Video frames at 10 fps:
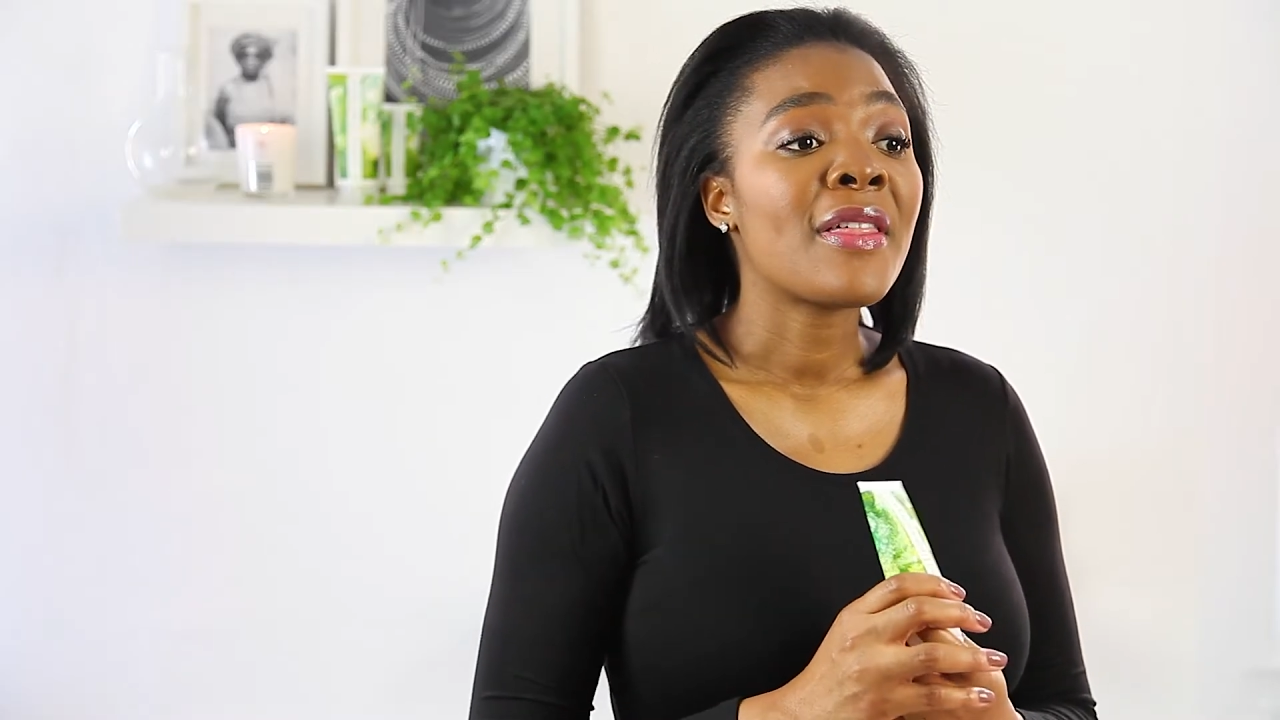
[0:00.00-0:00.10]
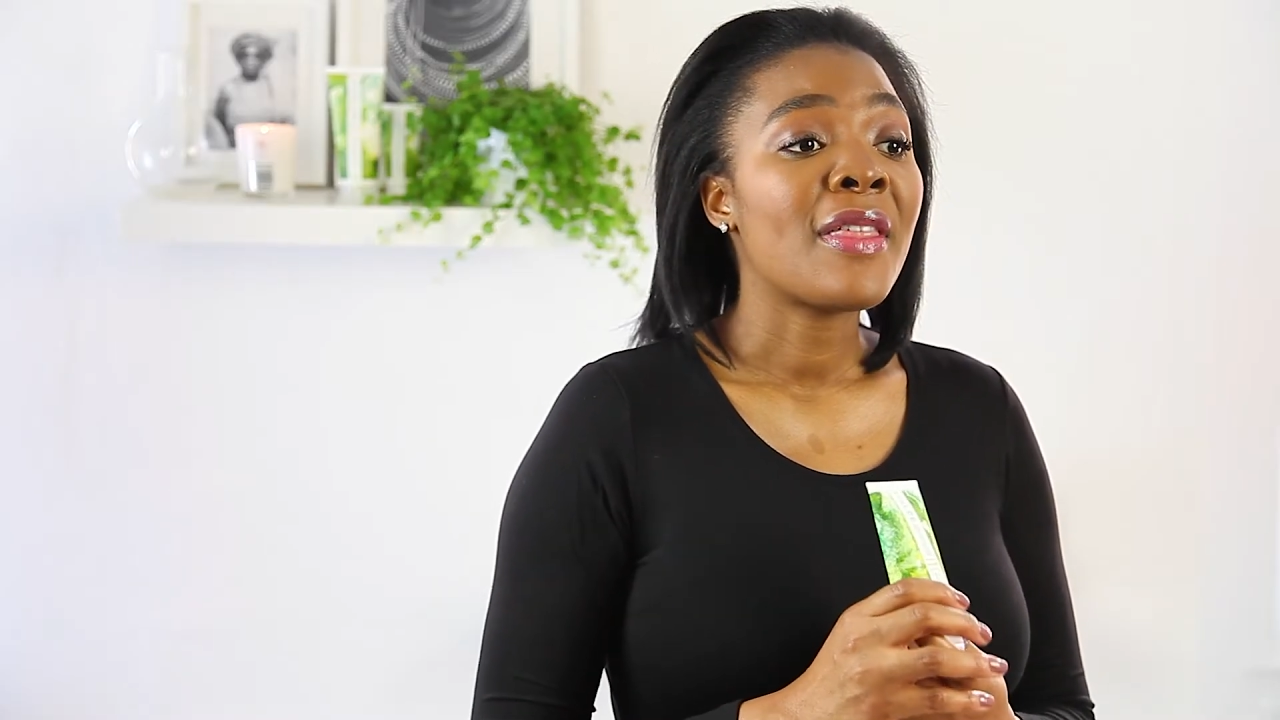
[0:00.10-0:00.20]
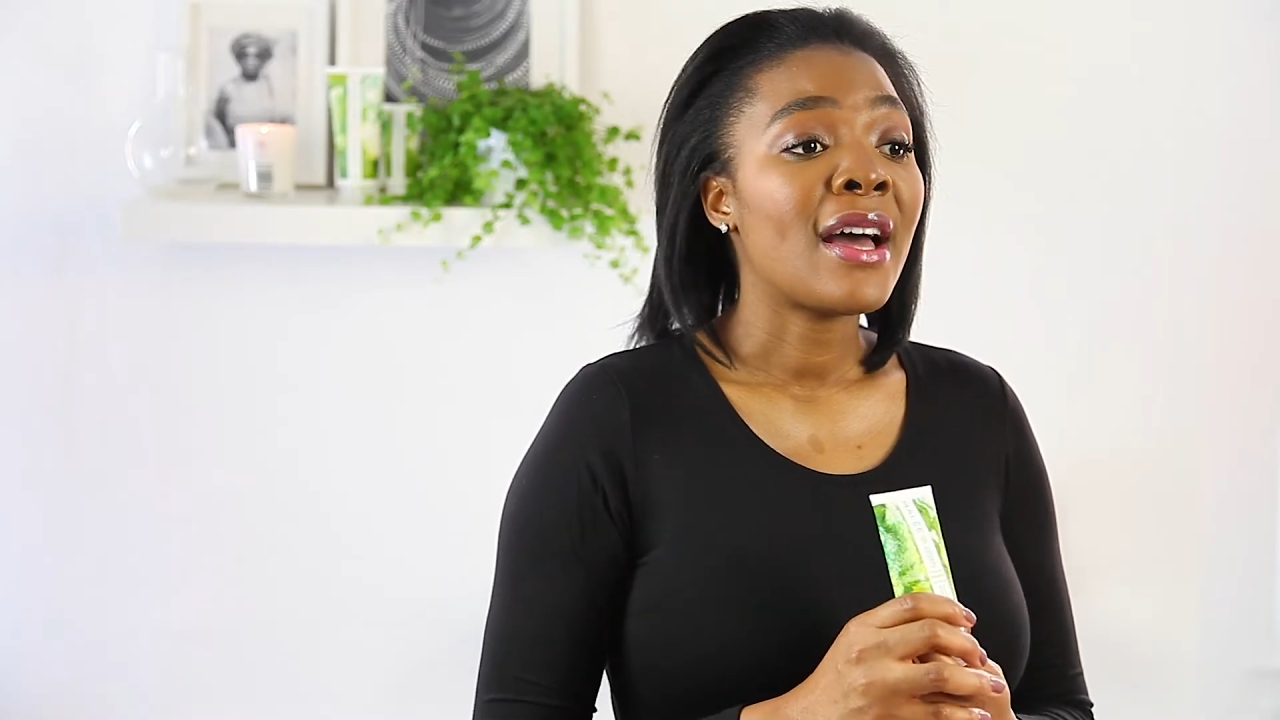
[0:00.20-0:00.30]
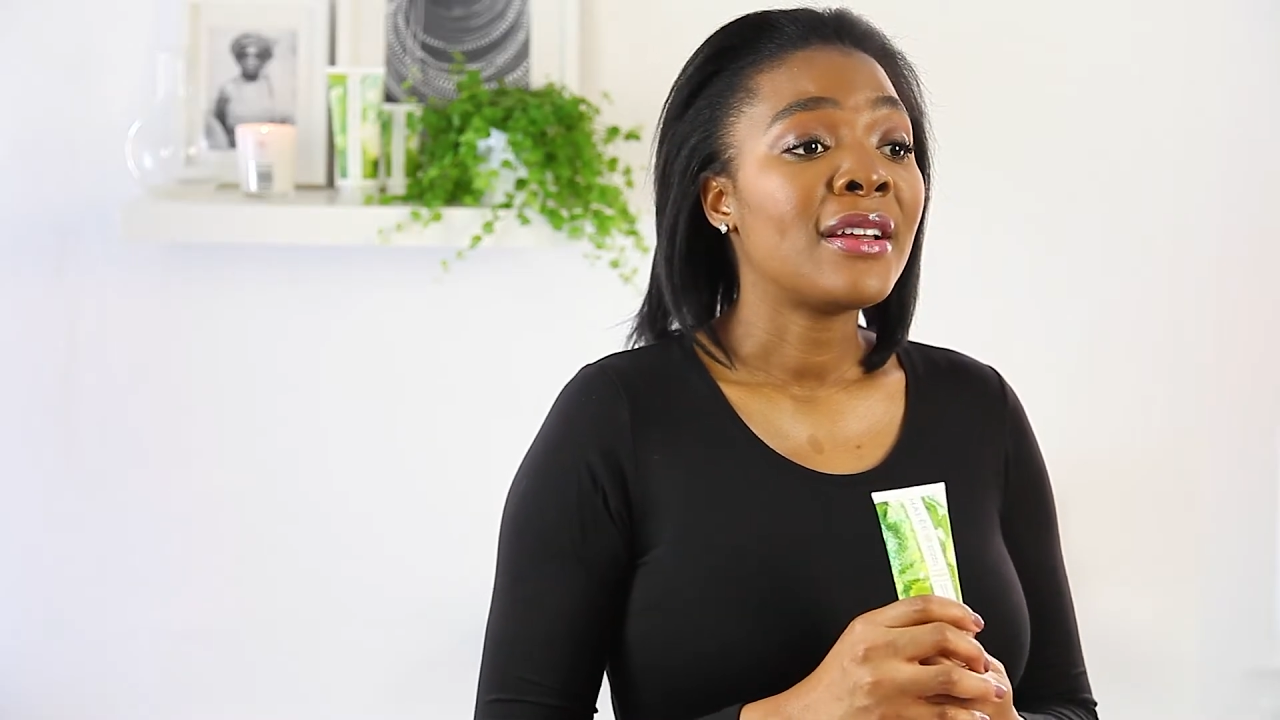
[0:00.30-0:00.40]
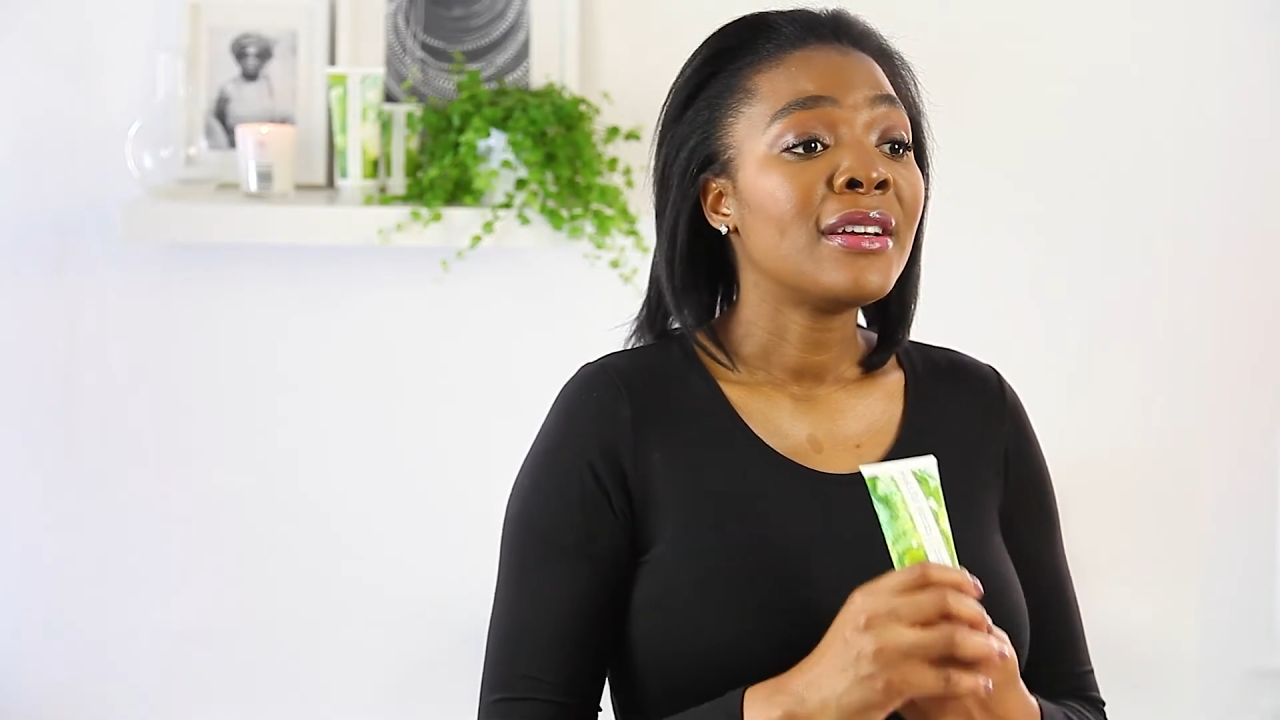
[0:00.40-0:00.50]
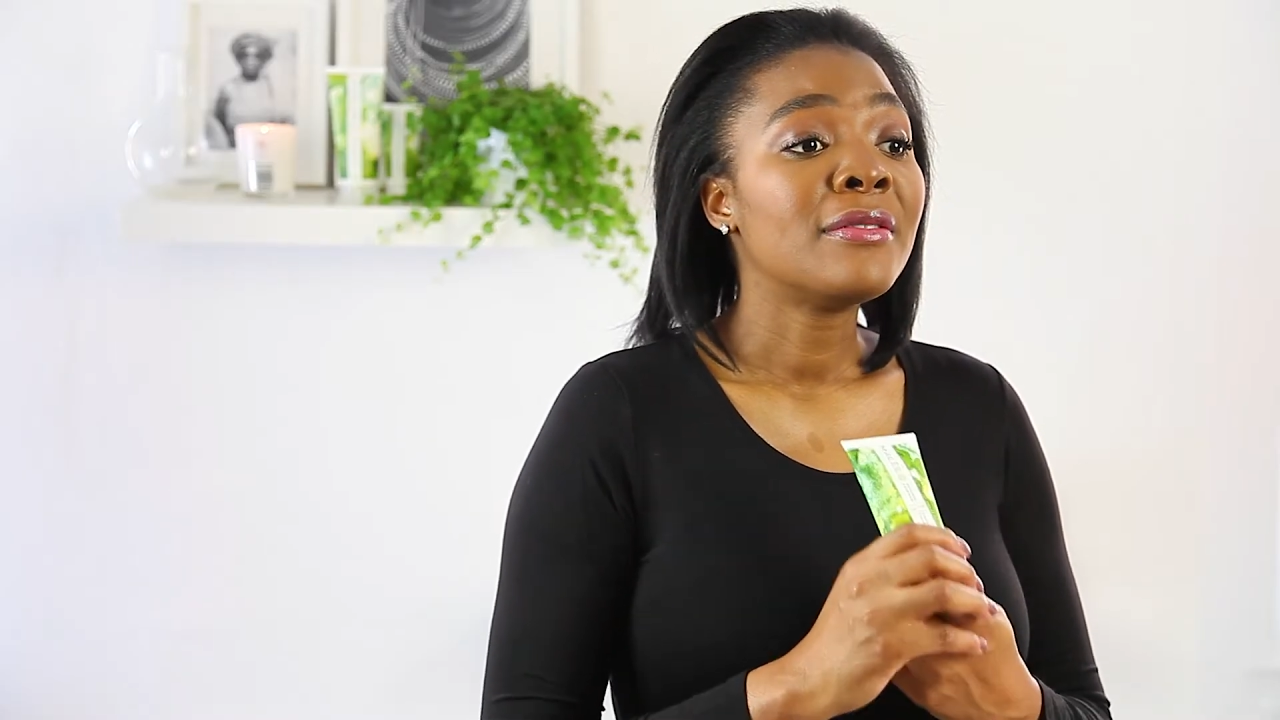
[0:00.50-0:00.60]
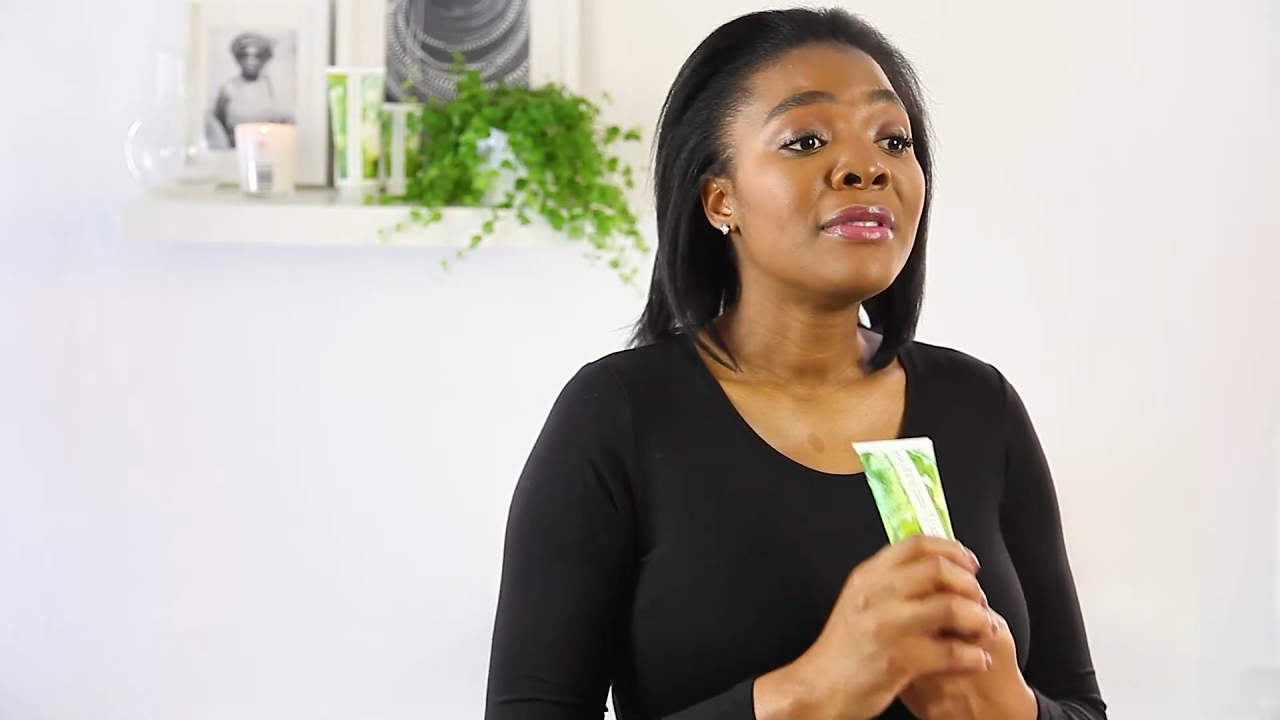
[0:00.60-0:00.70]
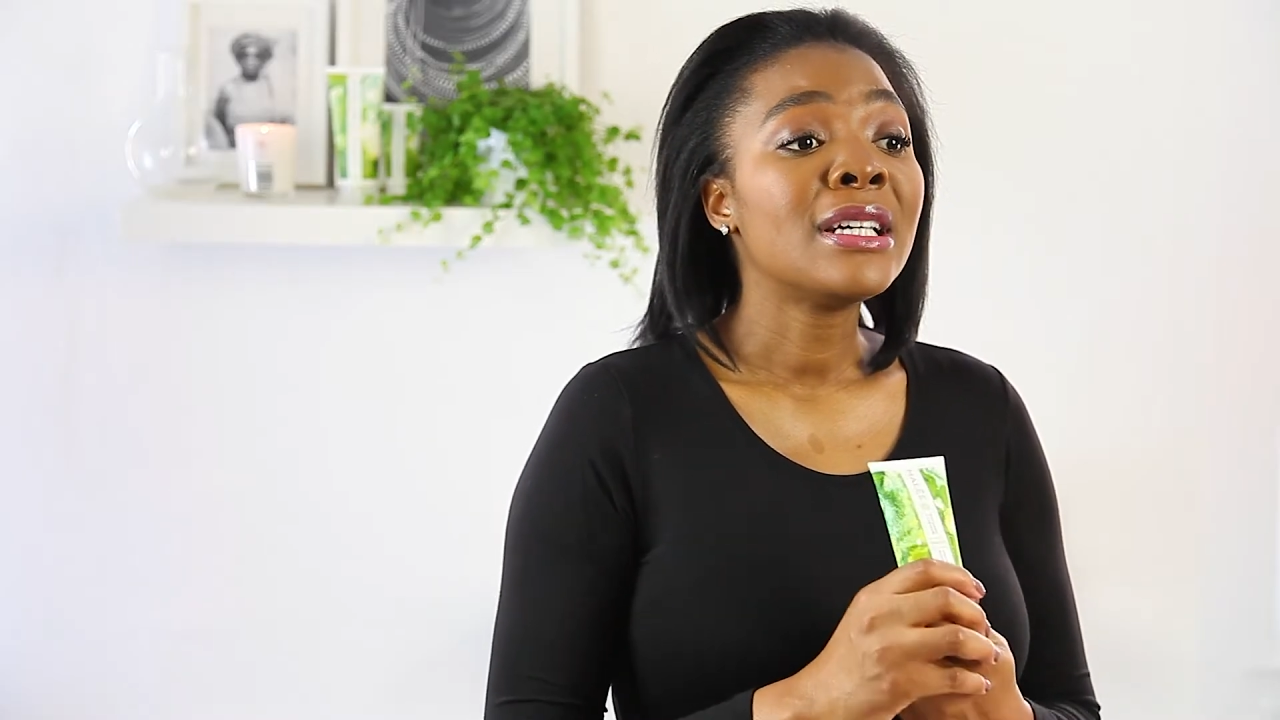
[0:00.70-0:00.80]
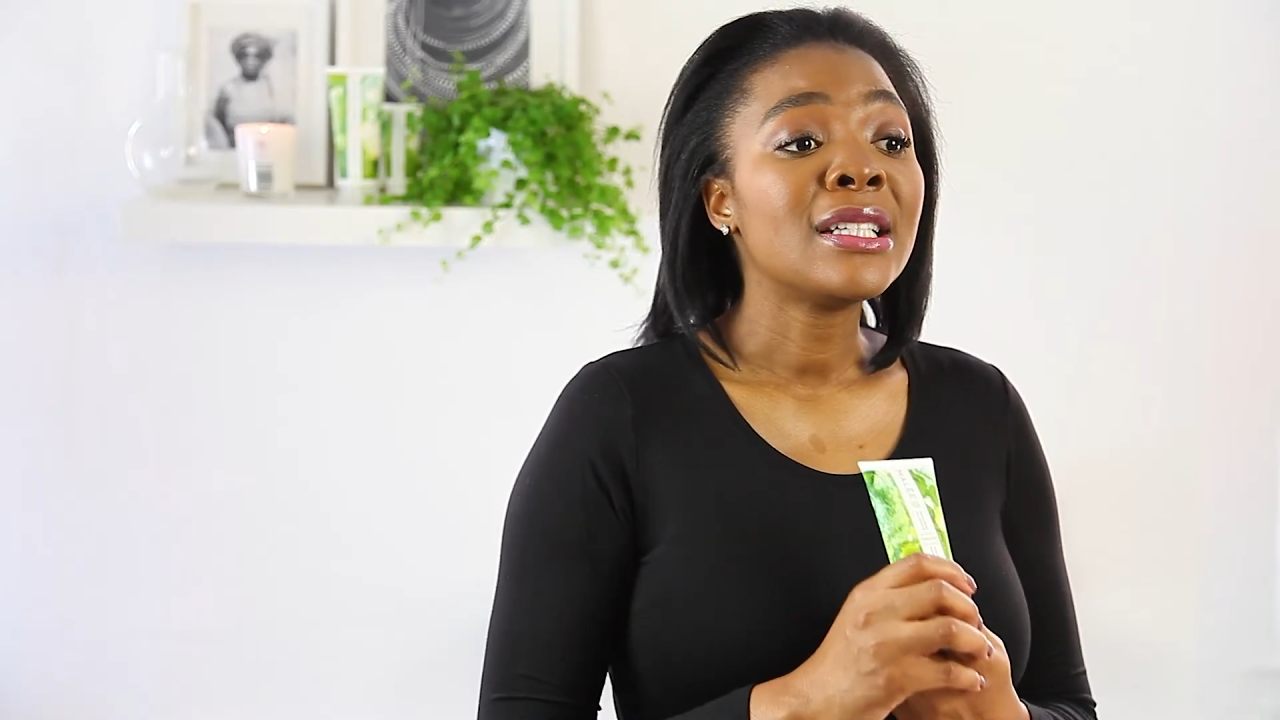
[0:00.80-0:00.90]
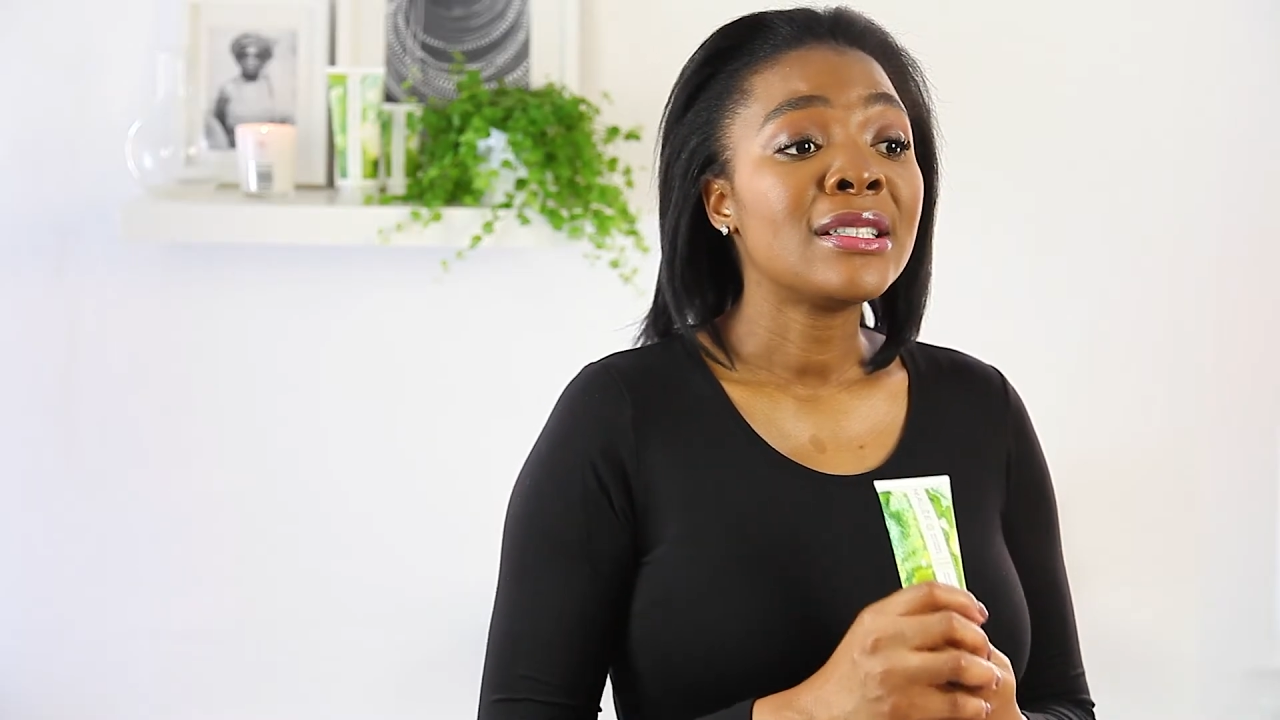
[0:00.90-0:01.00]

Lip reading: that really